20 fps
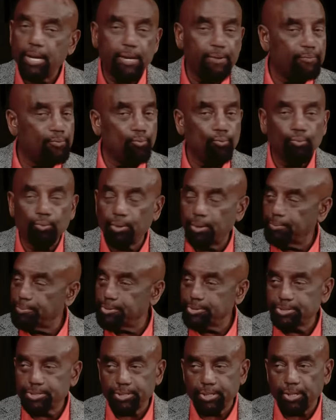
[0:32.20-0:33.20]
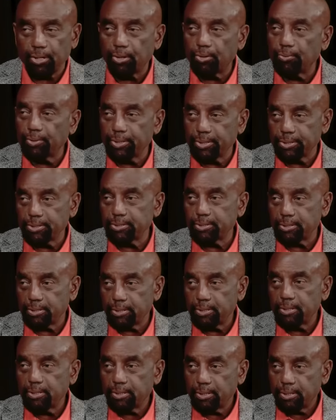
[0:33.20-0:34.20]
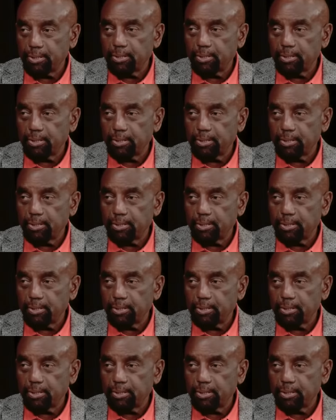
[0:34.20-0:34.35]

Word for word: It always started in the home, man. In